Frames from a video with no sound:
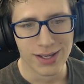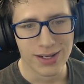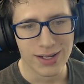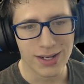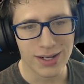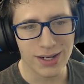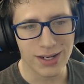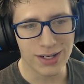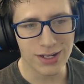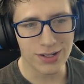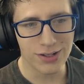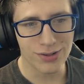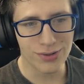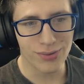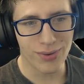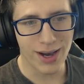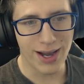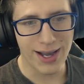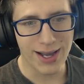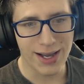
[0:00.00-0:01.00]
Oh,
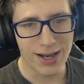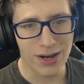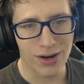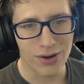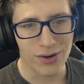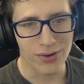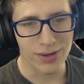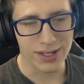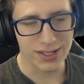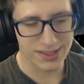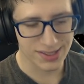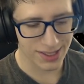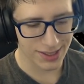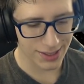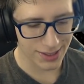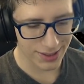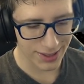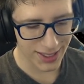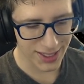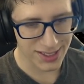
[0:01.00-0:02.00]
wow. Is it
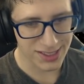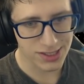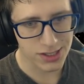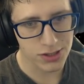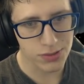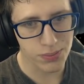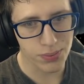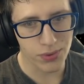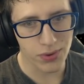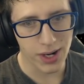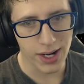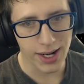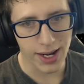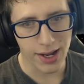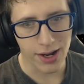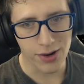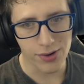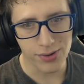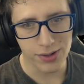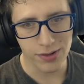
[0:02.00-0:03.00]
gonna like spread
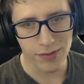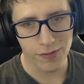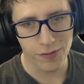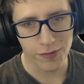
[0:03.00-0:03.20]
out and